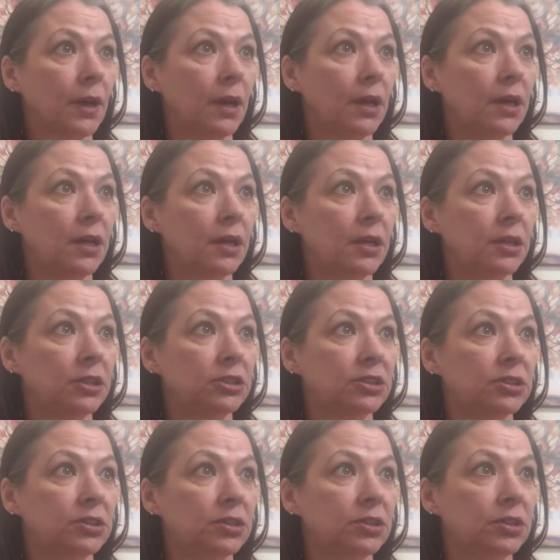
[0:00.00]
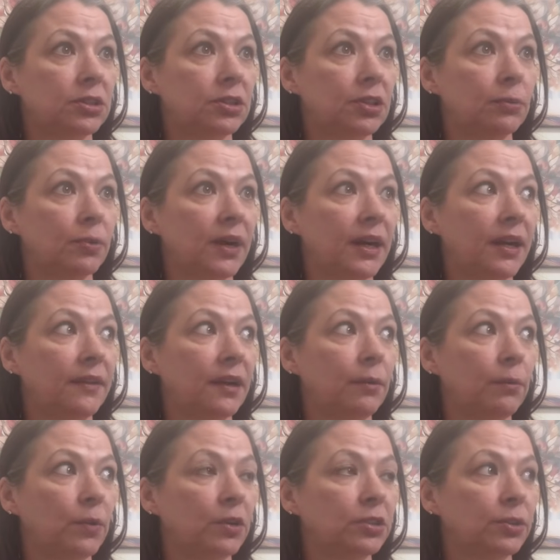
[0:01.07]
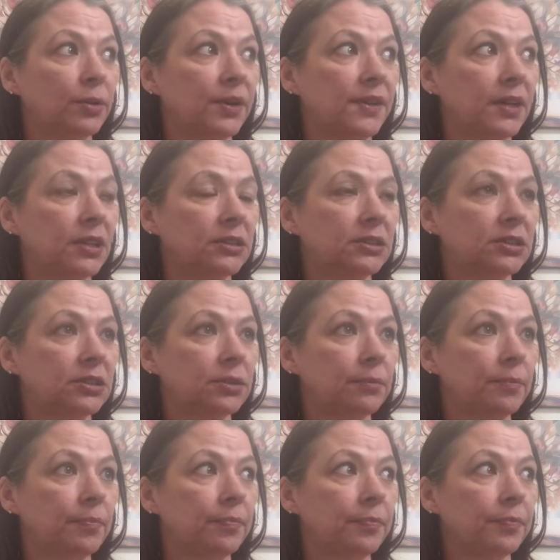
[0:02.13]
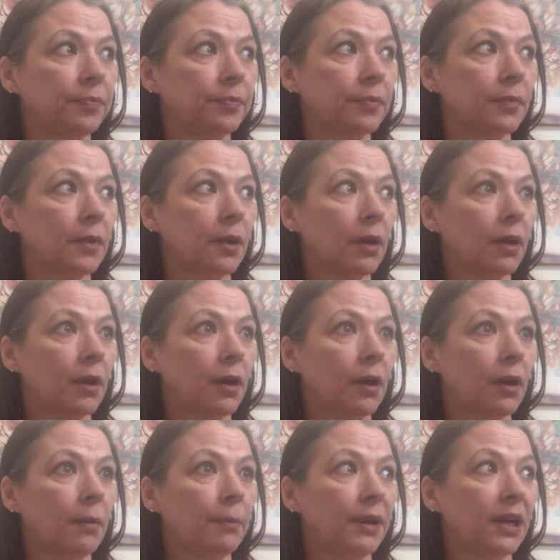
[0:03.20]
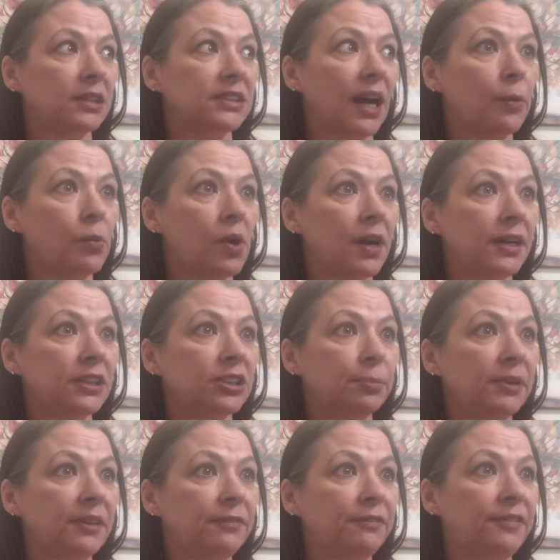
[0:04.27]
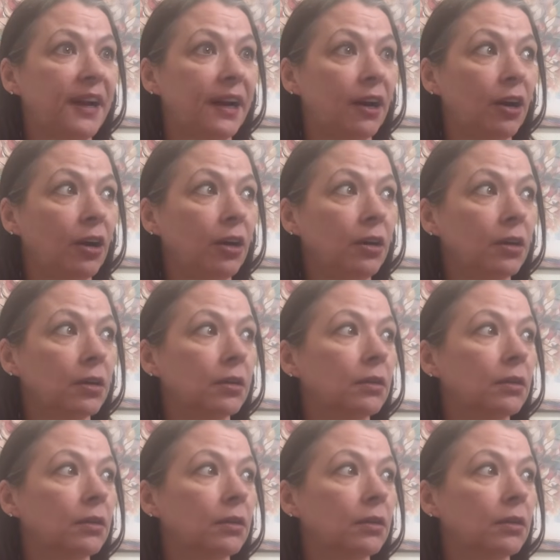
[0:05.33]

is the way that we're doing this. Because I want it to be fair.